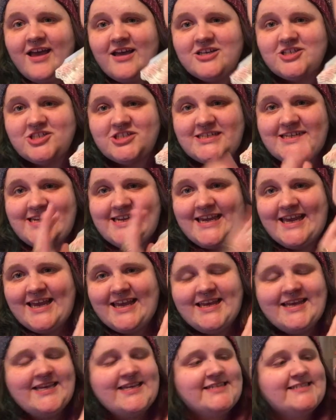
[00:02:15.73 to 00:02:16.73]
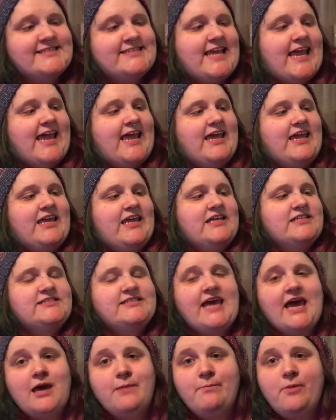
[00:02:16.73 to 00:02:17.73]
She is a Kid
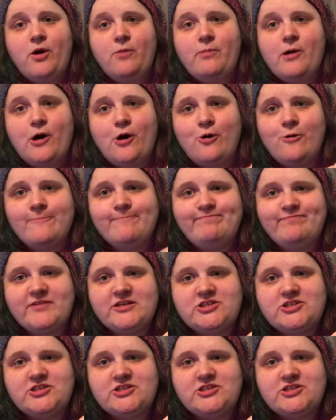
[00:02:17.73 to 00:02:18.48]
Sky Bobo.